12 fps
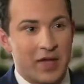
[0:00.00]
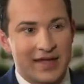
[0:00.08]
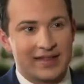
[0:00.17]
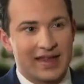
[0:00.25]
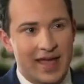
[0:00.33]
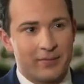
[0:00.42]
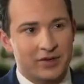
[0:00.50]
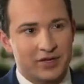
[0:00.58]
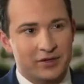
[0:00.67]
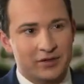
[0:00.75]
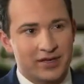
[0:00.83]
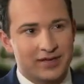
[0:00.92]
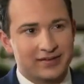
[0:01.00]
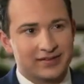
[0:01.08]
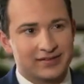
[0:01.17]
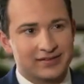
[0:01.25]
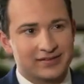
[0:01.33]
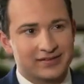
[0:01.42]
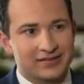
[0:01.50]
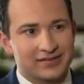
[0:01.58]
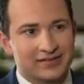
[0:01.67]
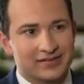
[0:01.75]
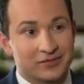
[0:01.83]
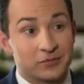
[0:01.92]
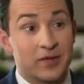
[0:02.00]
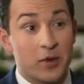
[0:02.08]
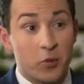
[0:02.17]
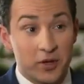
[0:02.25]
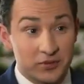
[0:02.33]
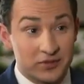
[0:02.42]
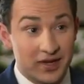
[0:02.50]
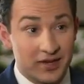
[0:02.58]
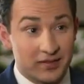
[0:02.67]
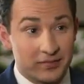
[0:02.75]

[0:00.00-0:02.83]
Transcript: you had that happen to you yet? Yes. And what do you say to